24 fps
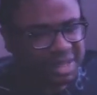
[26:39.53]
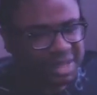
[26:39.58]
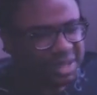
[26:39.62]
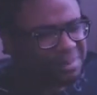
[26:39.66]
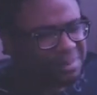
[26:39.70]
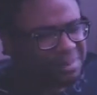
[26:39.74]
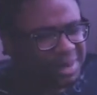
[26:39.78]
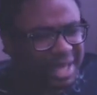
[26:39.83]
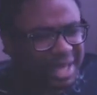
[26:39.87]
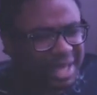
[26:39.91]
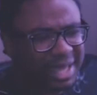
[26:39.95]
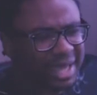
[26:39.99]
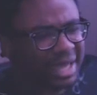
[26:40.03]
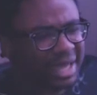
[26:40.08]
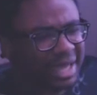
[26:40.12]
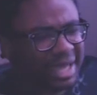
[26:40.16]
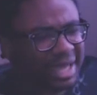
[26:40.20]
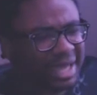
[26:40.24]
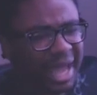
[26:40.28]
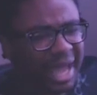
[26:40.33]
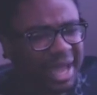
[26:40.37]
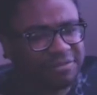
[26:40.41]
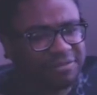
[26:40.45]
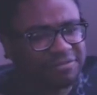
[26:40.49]
But yeah, like
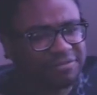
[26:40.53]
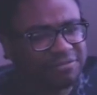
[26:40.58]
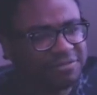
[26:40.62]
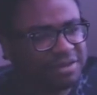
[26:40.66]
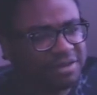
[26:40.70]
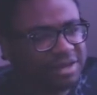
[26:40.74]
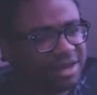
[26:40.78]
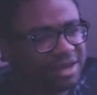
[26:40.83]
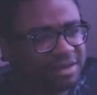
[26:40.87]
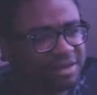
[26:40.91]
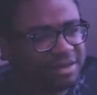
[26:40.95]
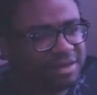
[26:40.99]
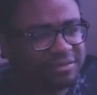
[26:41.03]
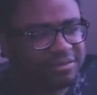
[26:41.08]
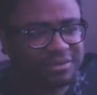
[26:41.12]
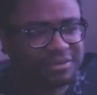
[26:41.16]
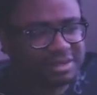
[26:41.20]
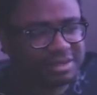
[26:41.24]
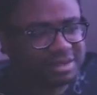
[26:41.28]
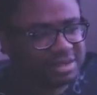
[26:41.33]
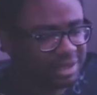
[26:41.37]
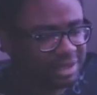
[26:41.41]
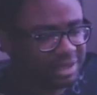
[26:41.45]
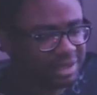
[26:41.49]
I've never
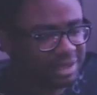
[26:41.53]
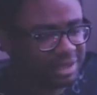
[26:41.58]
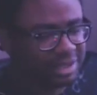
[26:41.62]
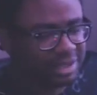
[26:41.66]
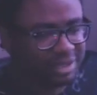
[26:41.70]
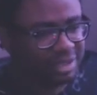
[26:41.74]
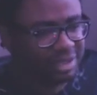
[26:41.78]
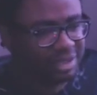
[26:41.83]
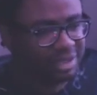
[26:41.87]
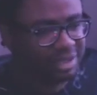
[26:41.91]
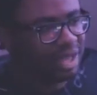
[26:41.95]
seen